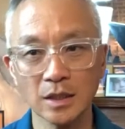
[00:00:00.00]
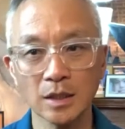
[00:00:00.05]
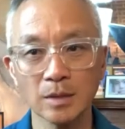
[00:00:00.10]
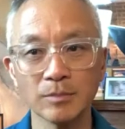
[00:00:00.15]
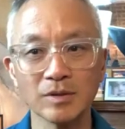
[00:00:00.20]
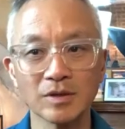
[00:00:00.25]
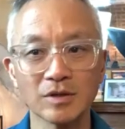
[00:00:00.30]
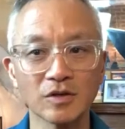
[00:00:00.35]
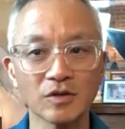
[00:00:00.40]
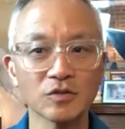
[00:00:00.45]

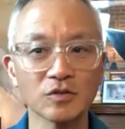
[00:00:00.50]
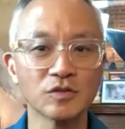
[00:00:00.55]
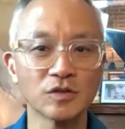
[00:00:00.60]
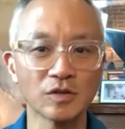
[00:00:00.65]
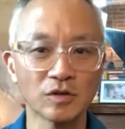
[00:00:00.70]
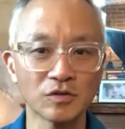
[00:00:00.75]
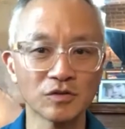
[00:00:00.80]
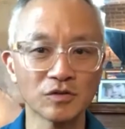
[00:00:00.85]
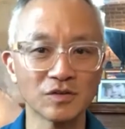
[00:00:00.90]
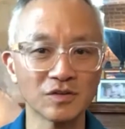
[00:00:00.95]
because
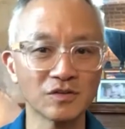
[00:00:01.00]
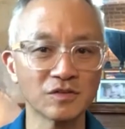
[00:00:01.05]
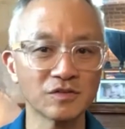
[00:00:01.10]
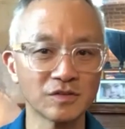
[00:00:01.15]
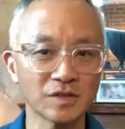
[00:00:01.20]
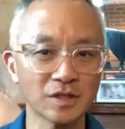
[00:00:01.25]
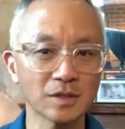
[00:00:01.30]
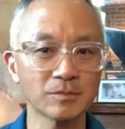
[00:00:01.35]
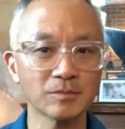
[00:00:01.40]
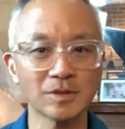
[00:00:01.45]
there's this
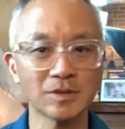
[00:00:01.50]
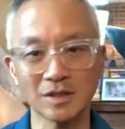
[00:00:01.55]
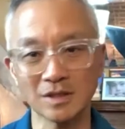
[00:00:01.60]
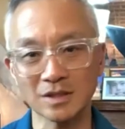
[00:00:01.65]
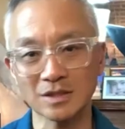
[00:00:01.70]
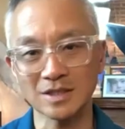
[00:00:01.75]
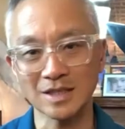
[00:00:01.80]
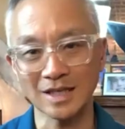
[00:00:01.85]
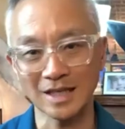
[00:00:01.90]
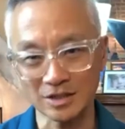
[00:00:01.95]
stigma
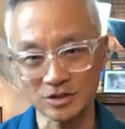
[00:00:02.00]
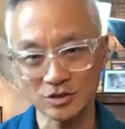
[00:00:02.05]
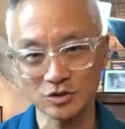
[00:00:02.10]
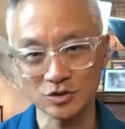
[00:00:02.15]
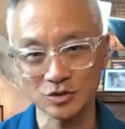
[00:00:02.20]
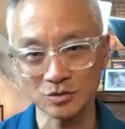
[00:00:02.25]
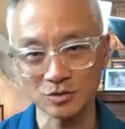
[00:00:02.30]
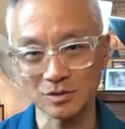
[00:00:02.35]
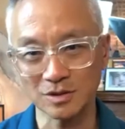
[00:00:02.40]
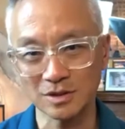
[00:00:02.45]
attached
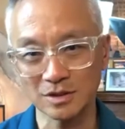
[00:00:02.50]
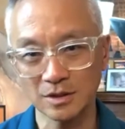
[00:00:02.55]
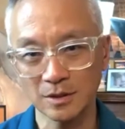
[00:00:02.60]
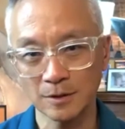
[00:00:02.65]
to it.